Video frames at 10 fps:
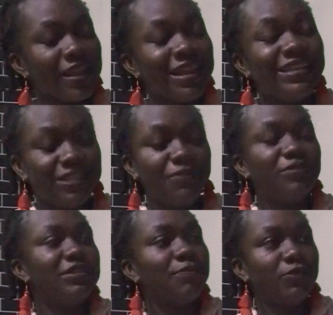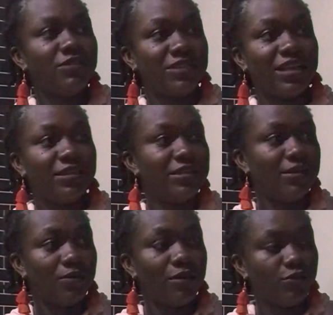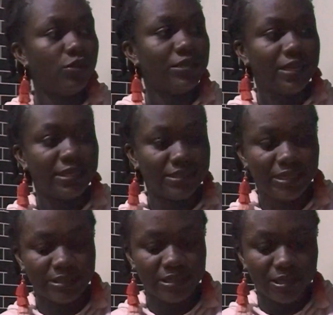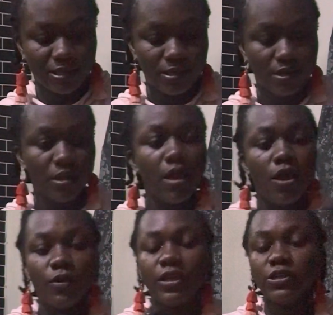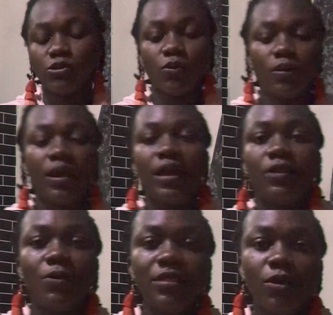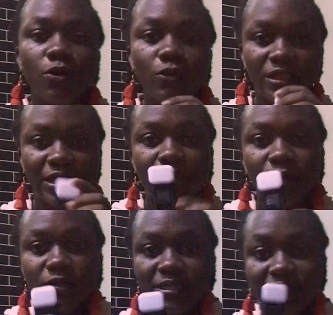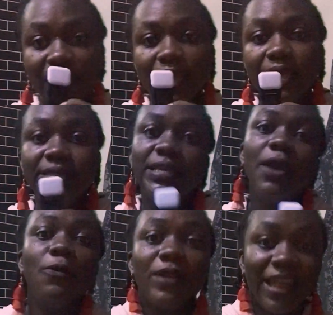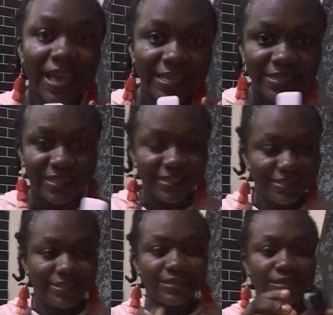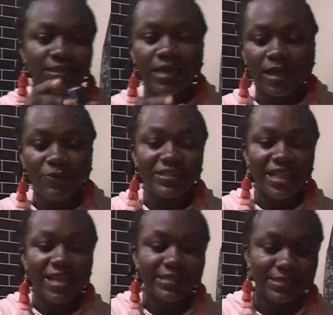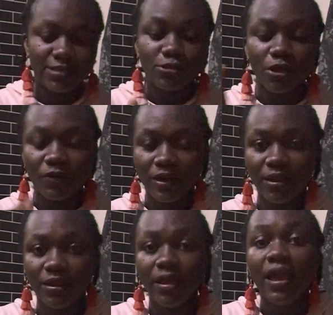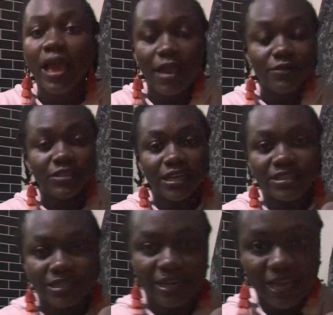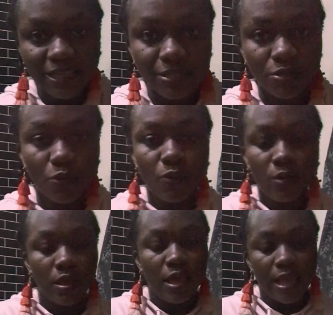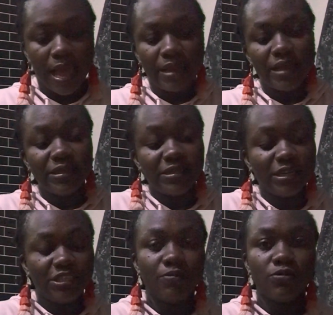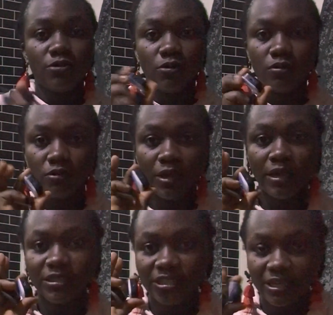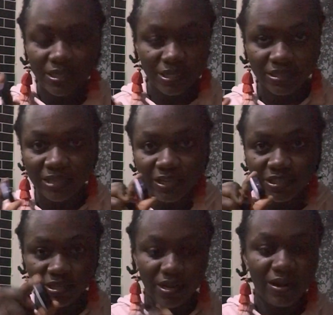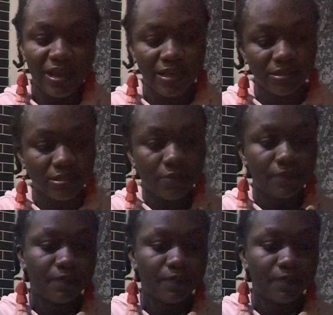let's leave the tripod stand now. I'll show you the lens later. Okay, so the one good thing about it is that it came with lights, sorry. And you charge the lights, so, and they're detachable, so you can detach the lights.